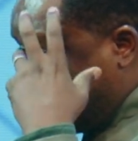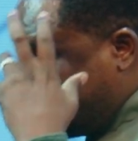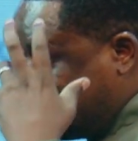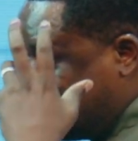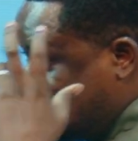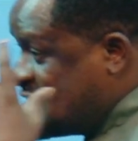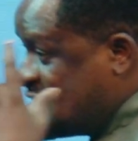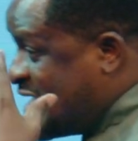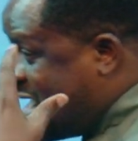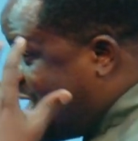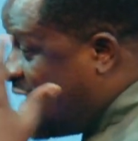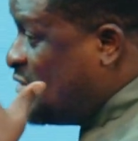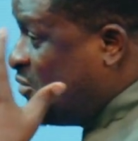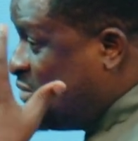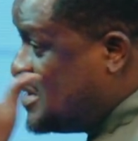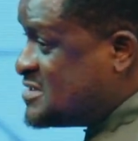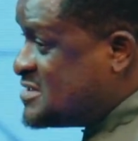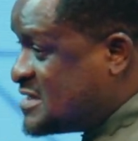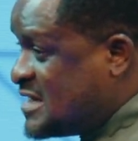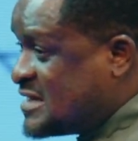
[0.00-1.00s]
there are
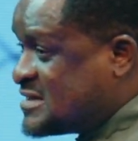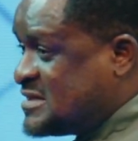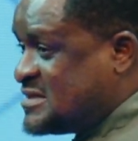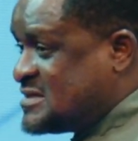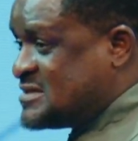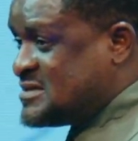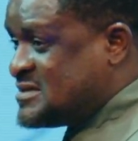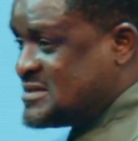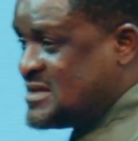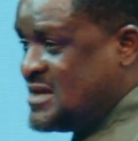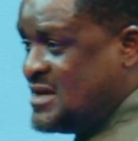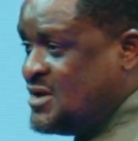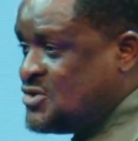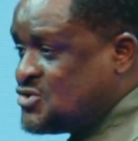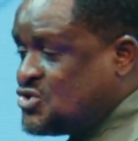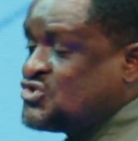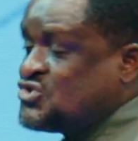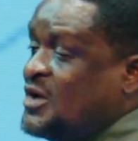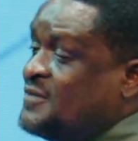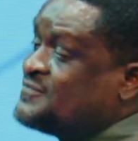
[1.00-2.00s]
always excesses.
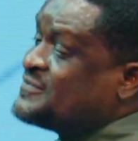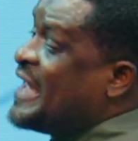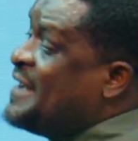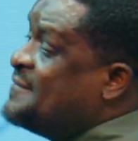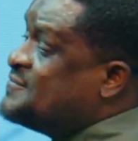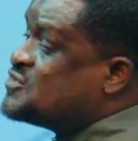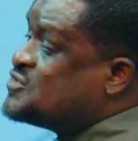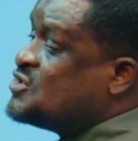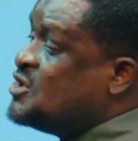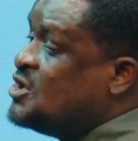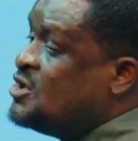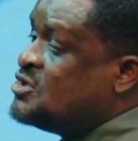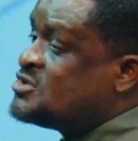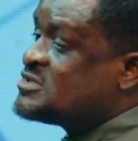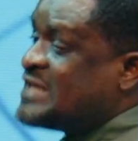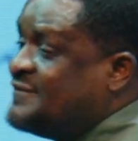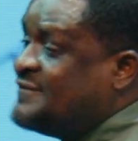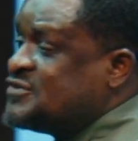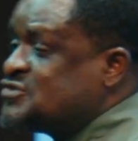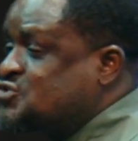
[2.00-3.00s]
So sometimes
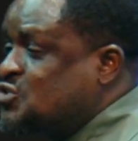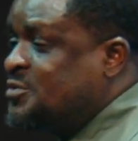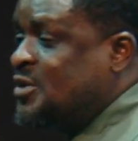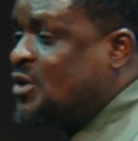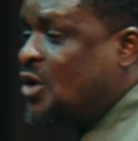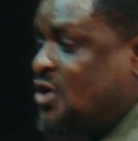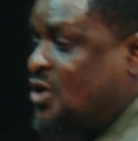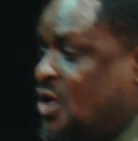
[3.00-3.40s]
service will be going on.